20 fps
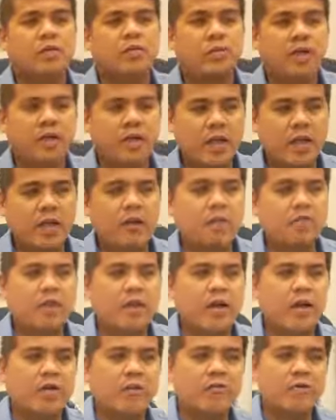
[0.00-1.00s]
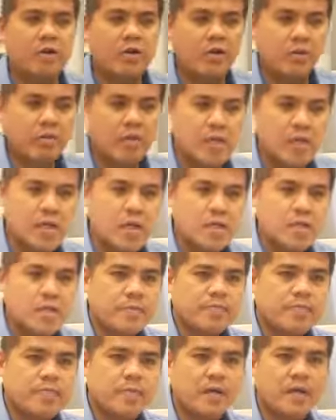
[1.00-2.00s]
to identify
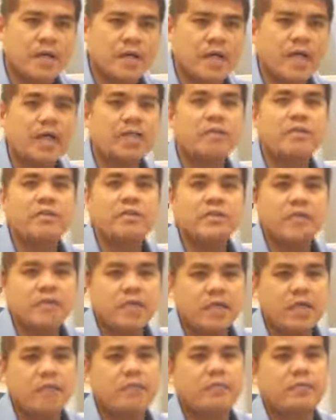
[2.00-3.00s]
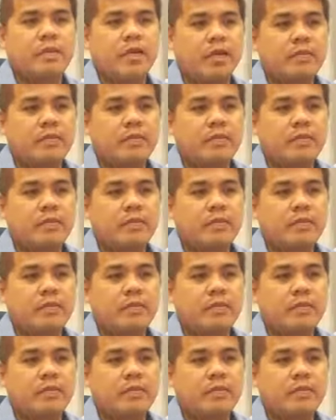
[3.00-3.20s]
phenomena by gathering deep